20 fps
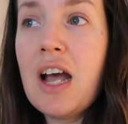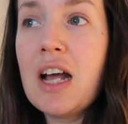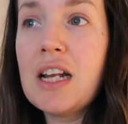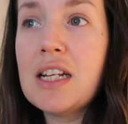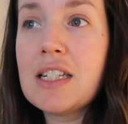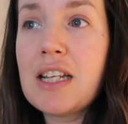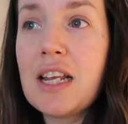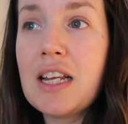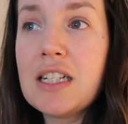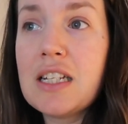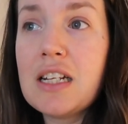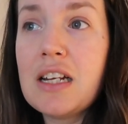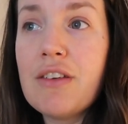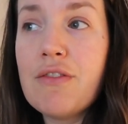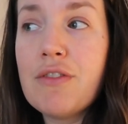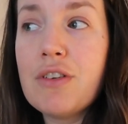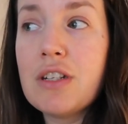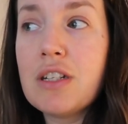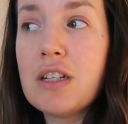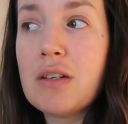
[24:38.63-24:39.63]
And it's getting
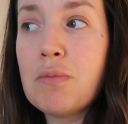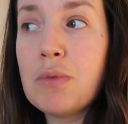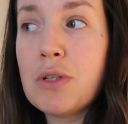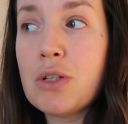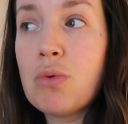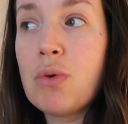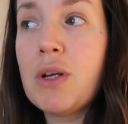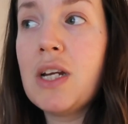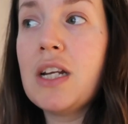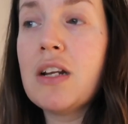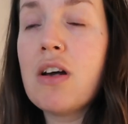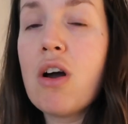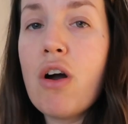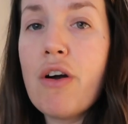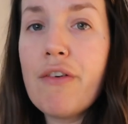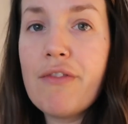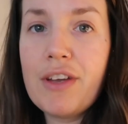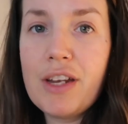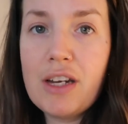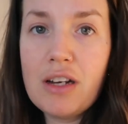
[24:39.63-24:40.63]
delivered between
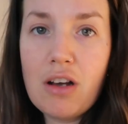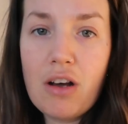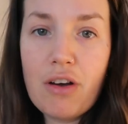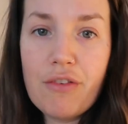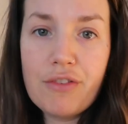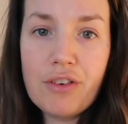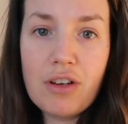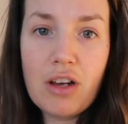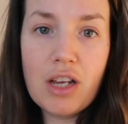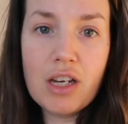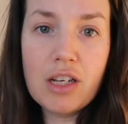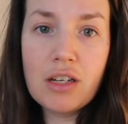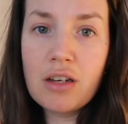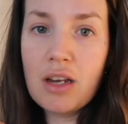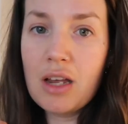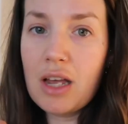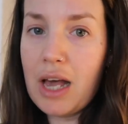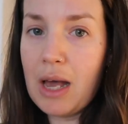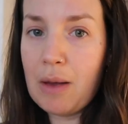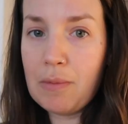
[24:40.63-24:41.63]
8:30 and 9:30.